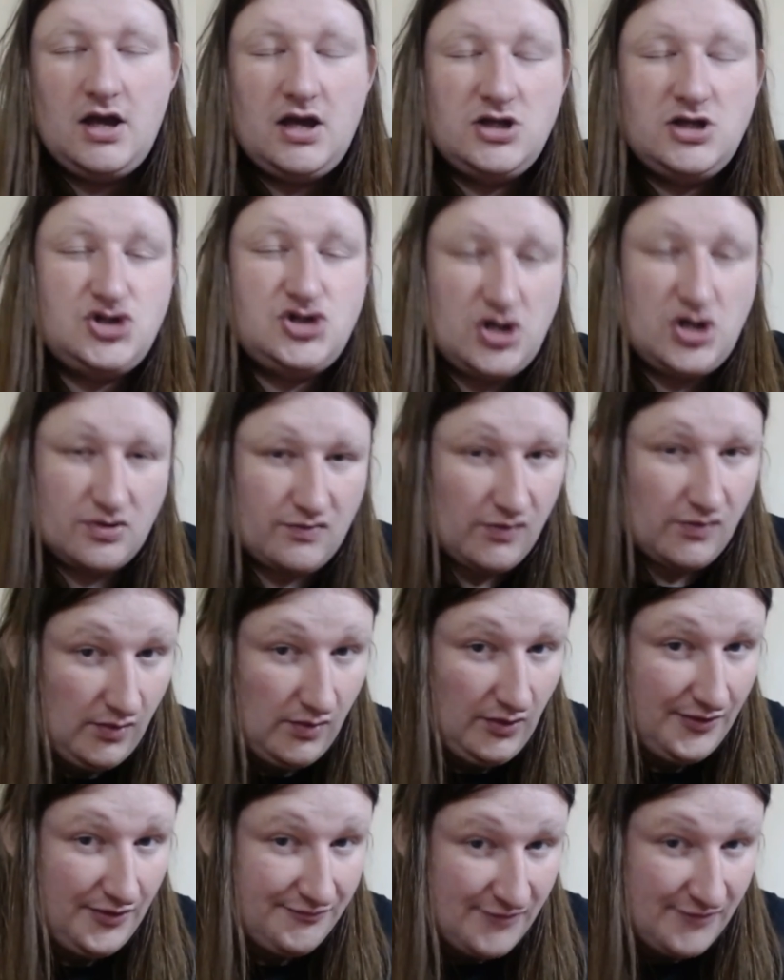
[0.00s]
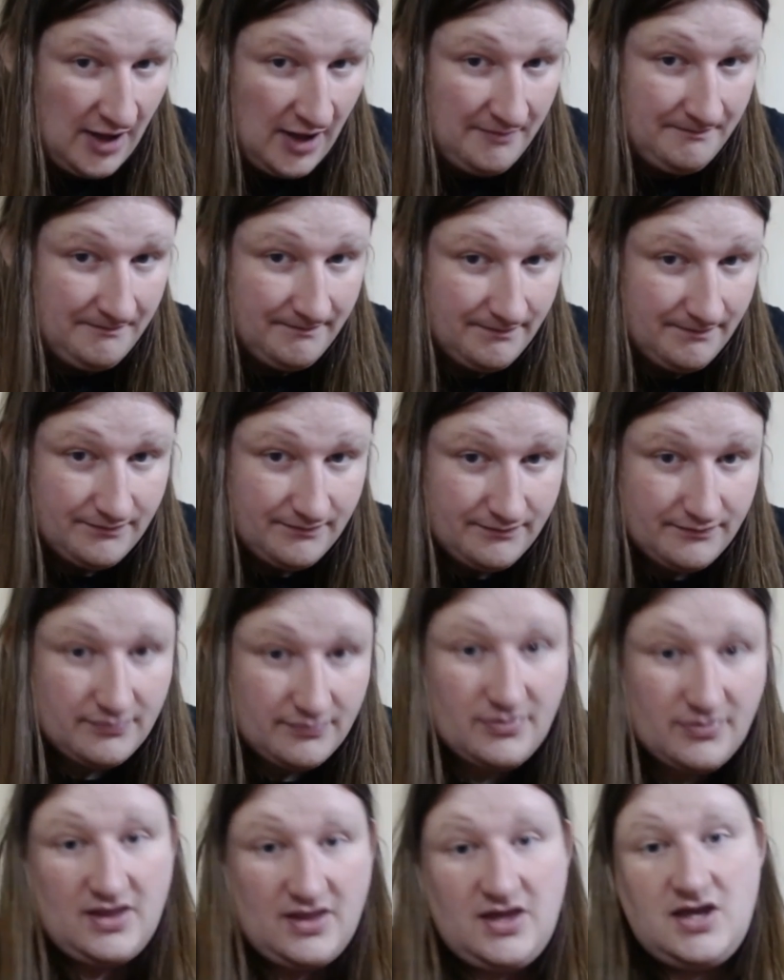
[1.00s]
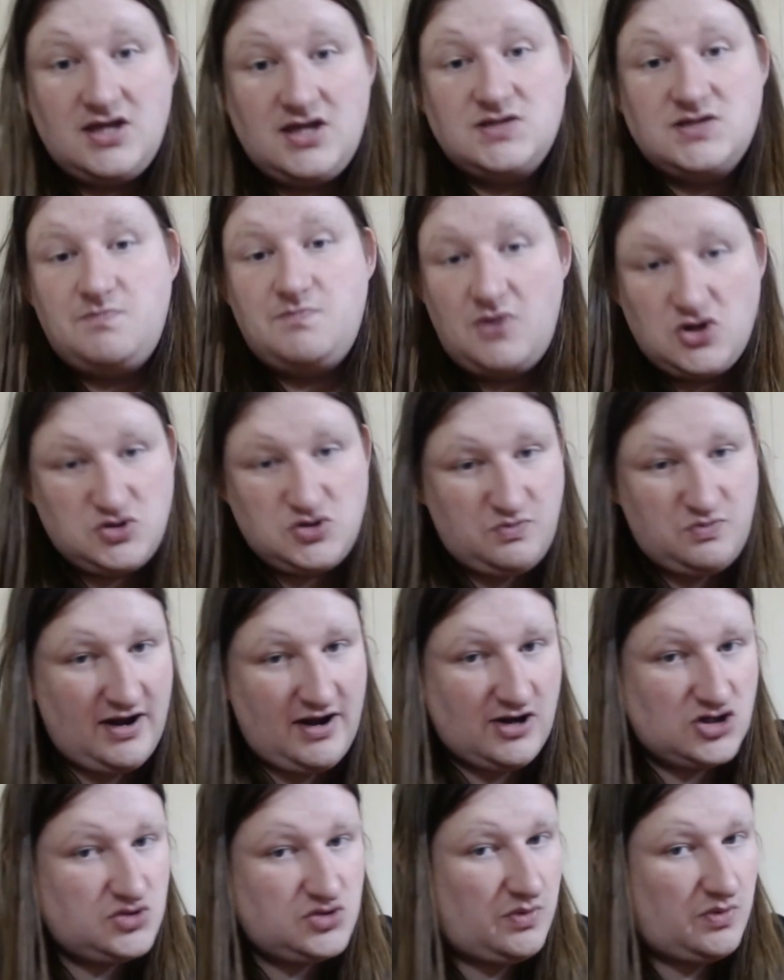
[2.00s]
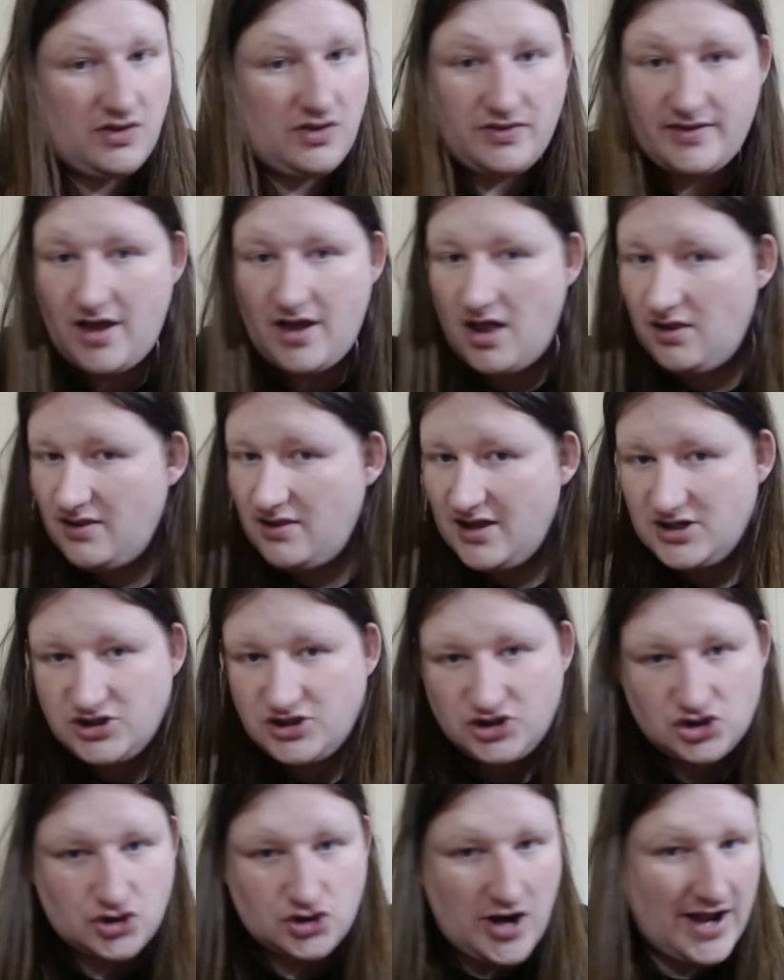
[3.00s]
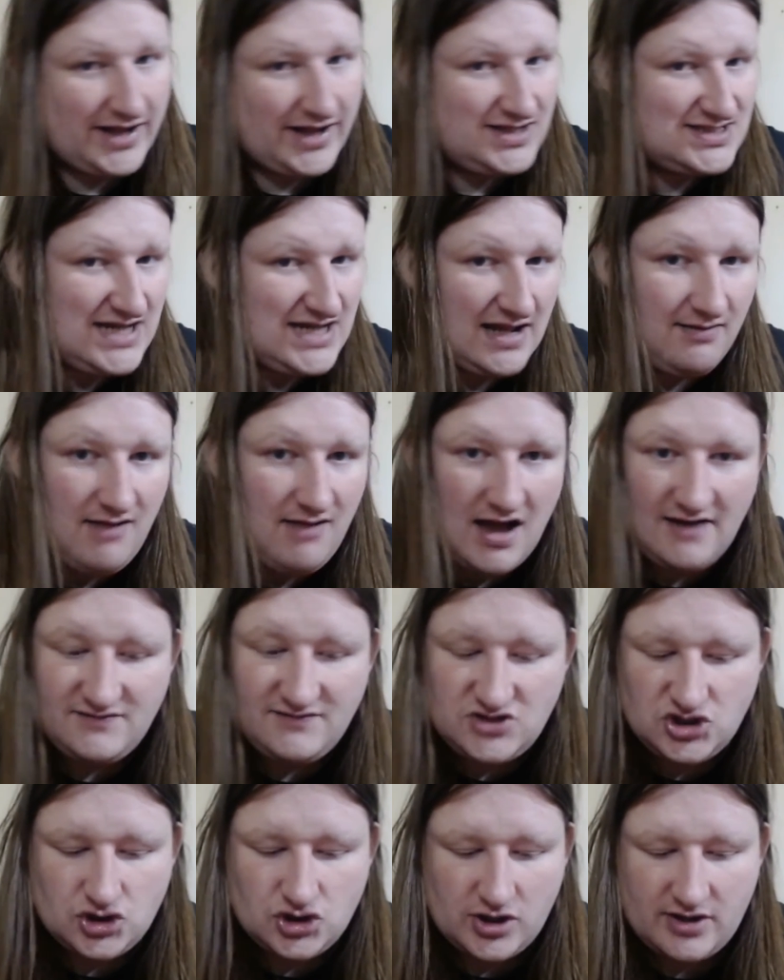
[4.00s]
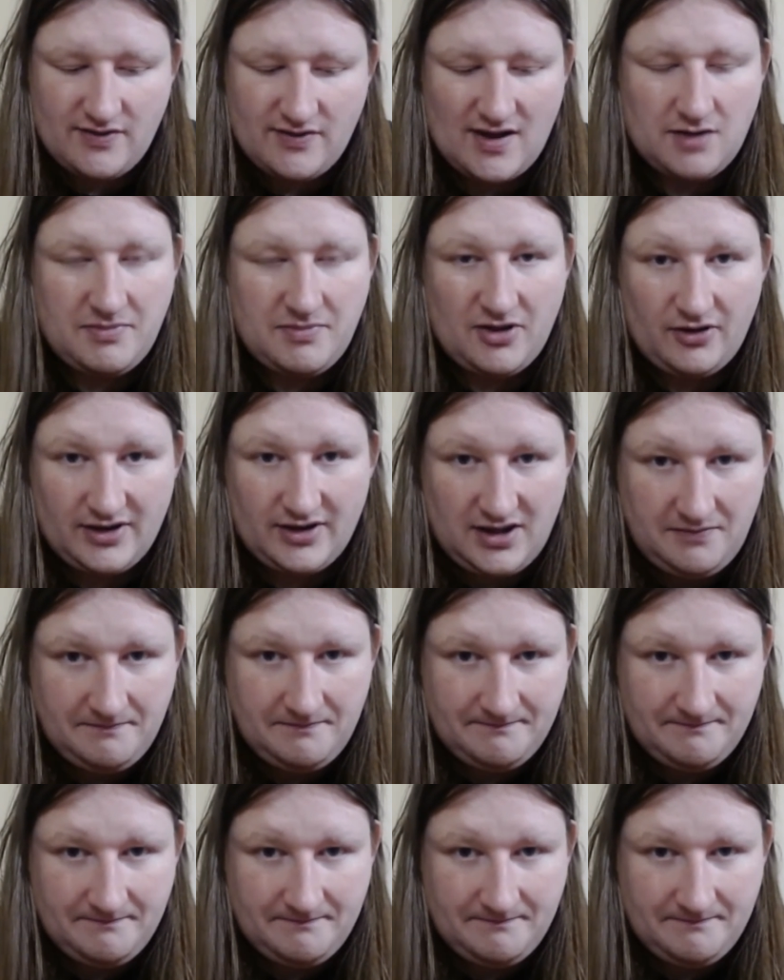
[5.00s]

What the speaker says: General rule of thumb is most players will not let your dragon stay alive to trigger that ability.